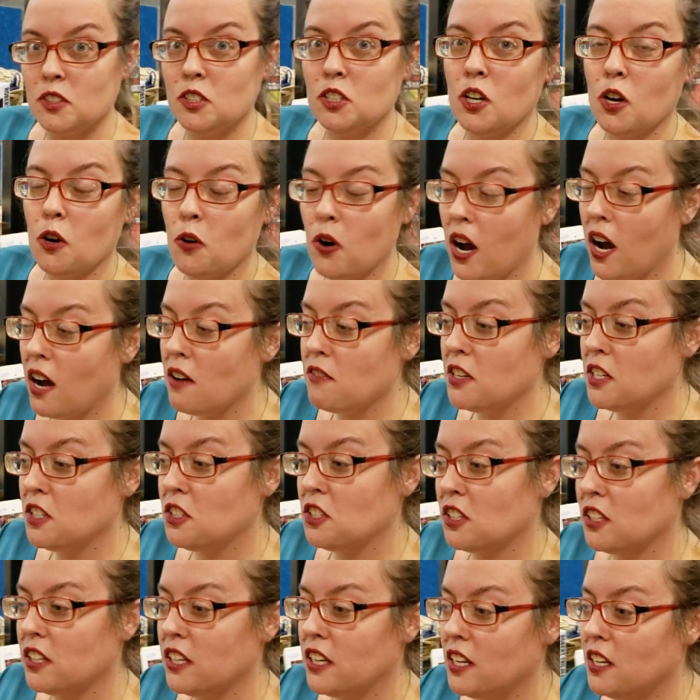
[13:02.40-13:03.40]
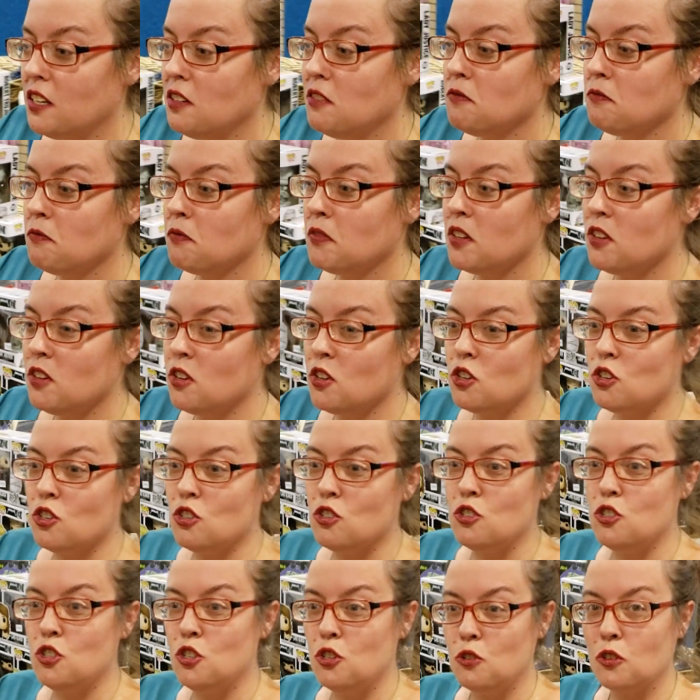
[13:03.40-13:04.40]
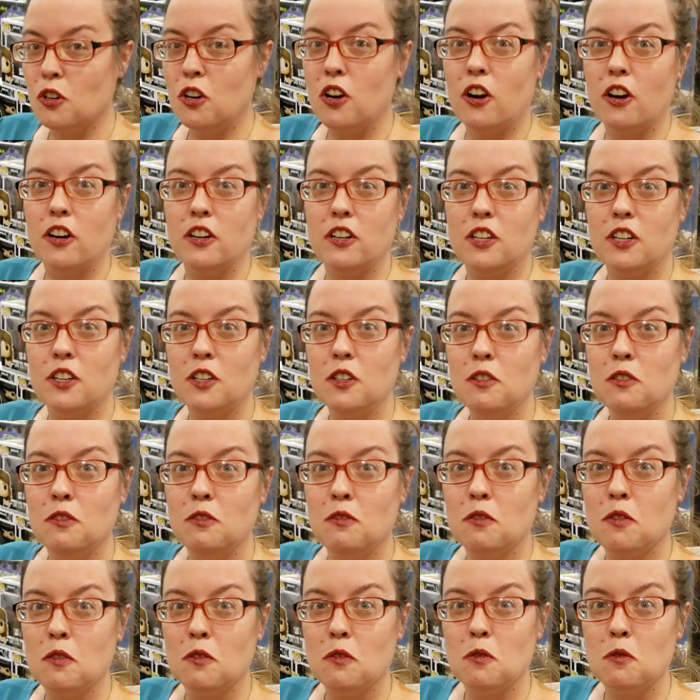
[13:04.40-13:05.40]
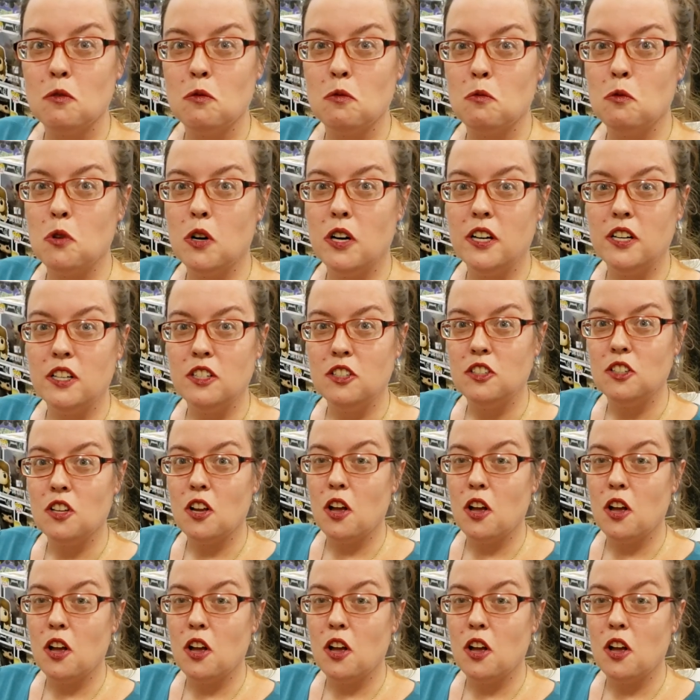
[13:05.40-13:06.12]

So obviously, June Carter was